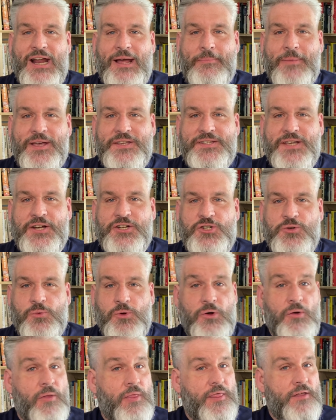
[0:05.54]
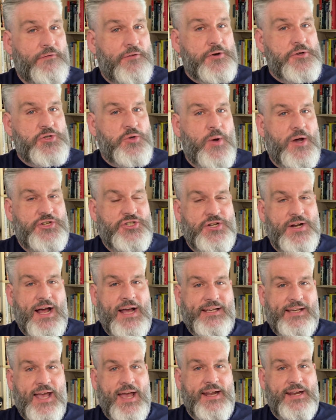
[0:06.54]
I'm asexual, the first question
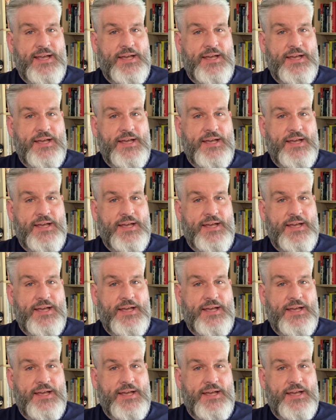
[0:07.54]
I get